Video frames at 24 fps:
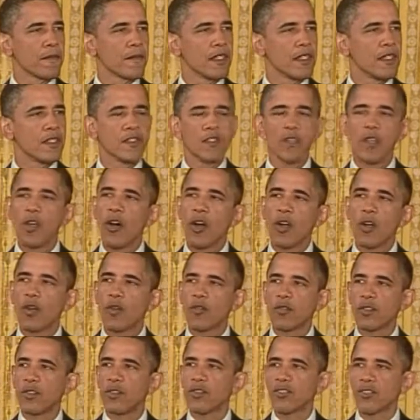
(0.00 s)
This long
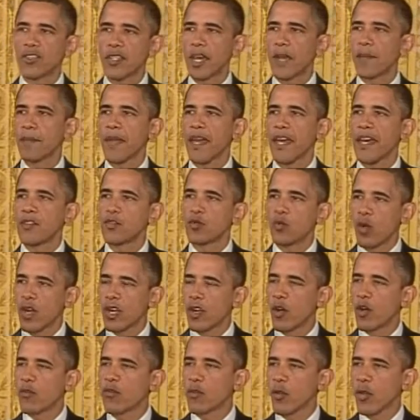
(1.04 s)
overdue step has one
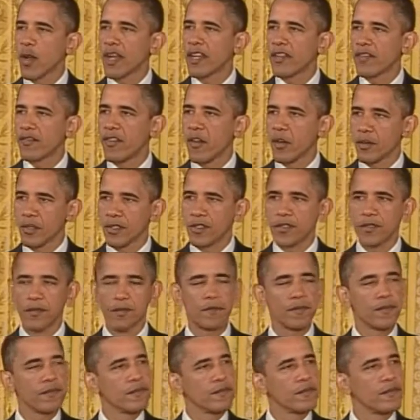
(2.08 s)
overriding focus,
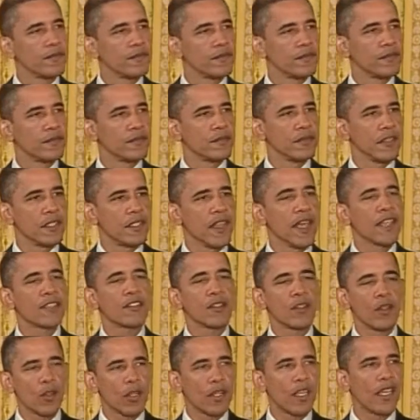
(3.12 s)
and
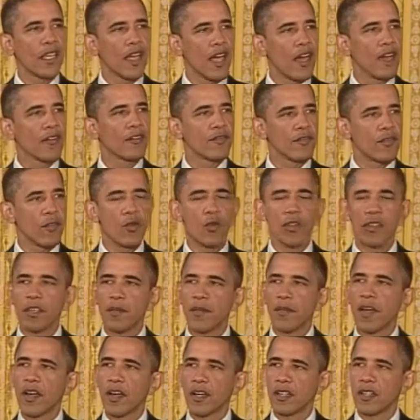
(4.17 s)
that's looking out for the
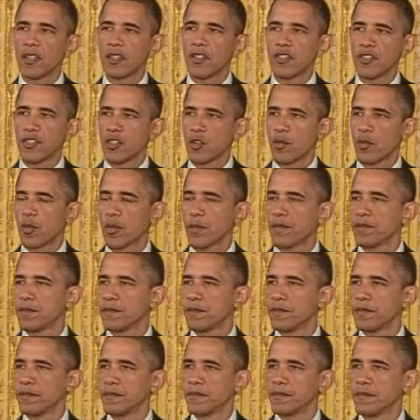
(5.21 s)
American consumer.
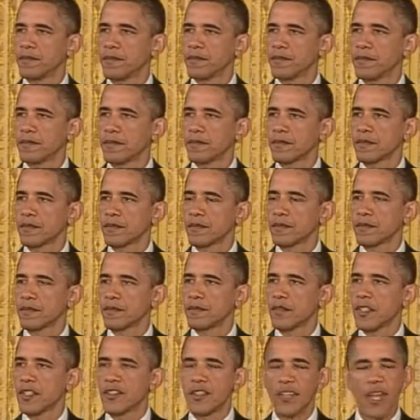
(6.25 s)

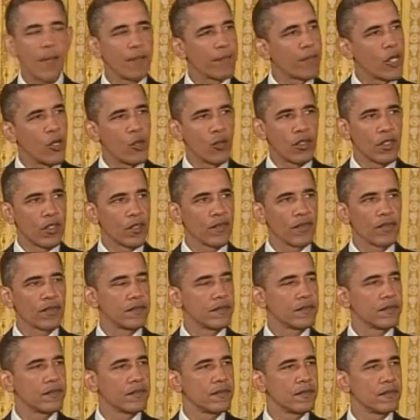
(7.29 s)
It's not punitive.
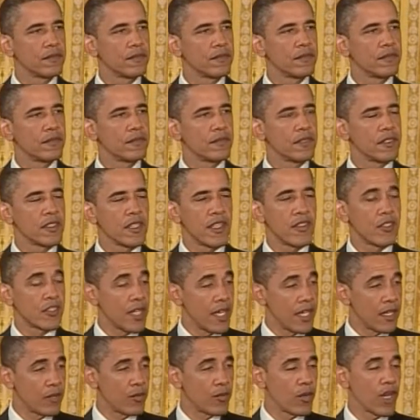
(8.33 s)
As I
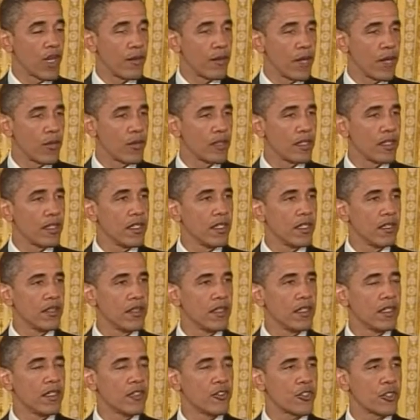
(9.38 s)
said when I met with
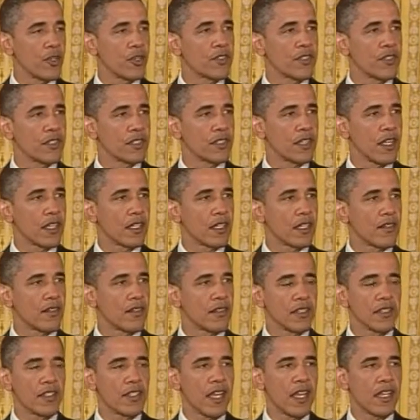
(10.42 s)
the insurance executives,
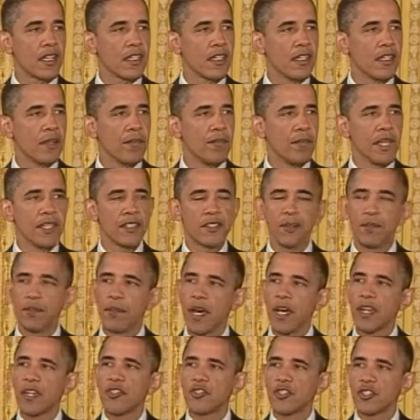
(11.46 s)
it's not meant to
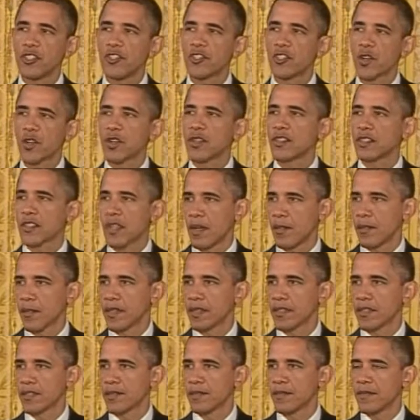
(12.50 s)
punish insurance
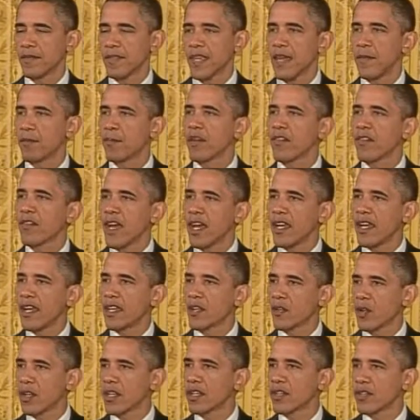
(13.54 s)
companies. They provide a
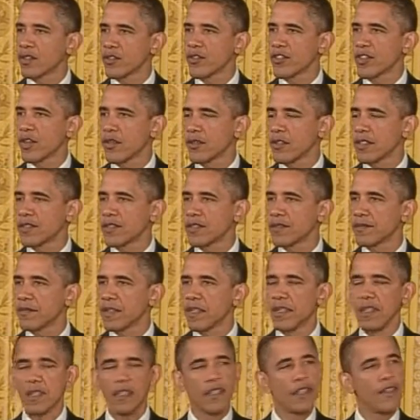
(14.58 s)
critical
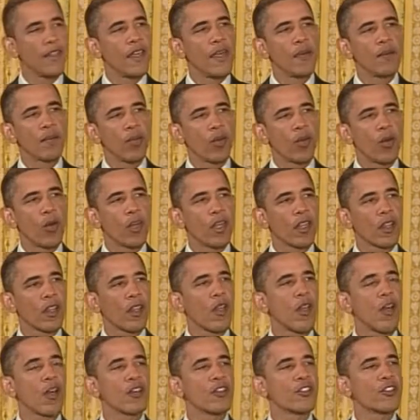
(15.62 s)
service. They employ
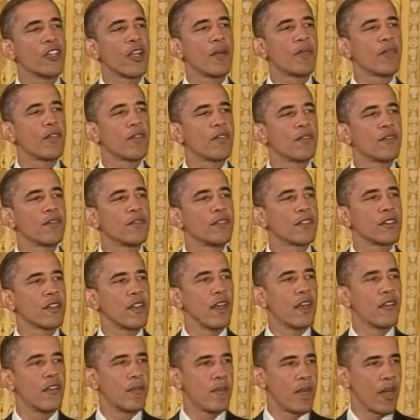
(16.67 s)
large numbers
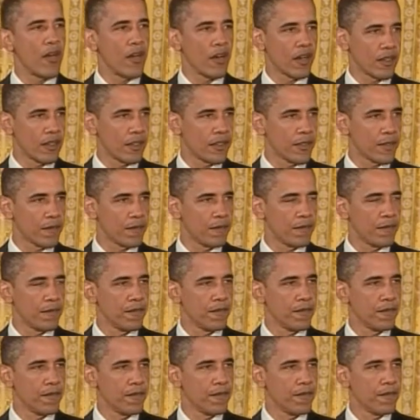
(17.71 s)
of Americans.
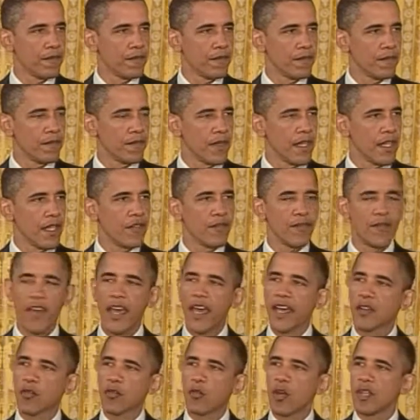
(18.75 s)
And in
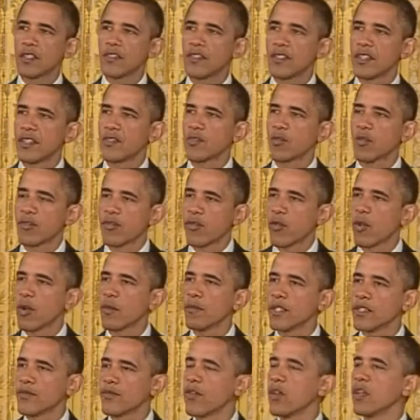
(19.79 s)
fact, once this
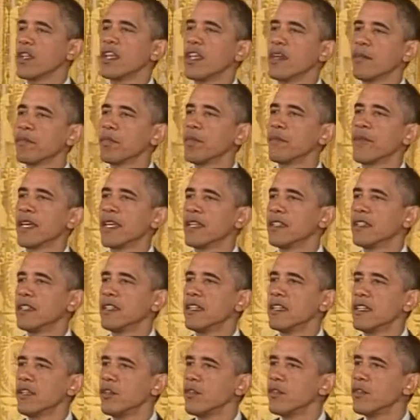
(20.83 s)
reform is fully implemented
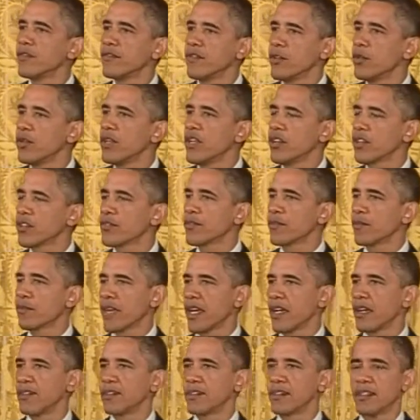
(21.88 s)
a few years from
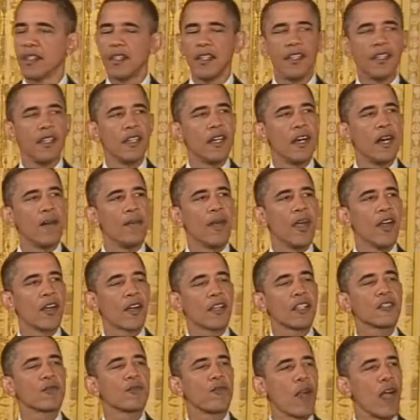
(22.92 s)
now,
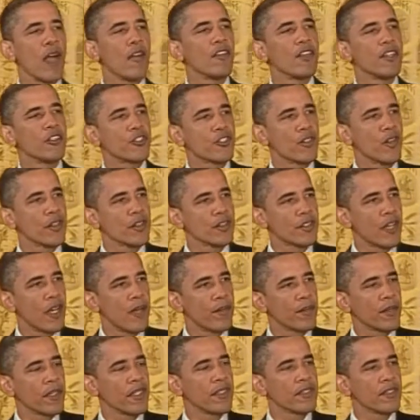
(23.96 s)
America's private insurance
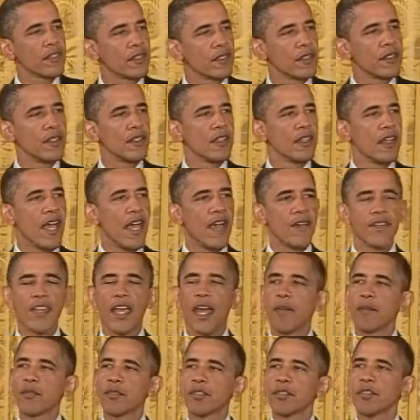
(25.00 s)
companies have the
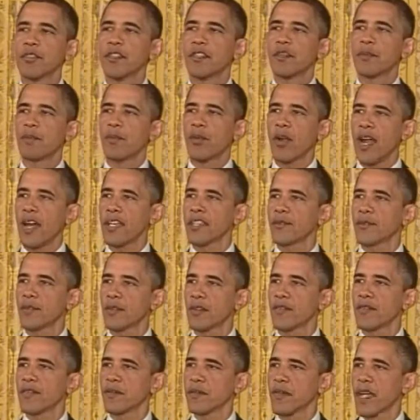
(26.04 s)
opportunity to
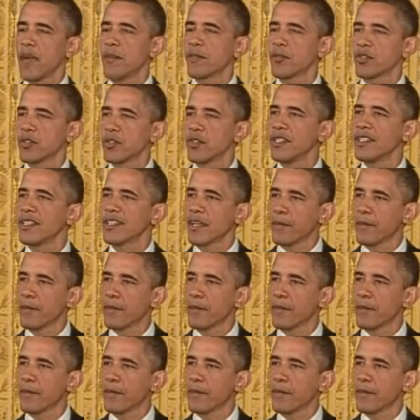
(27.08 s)
prosper from the opportunity to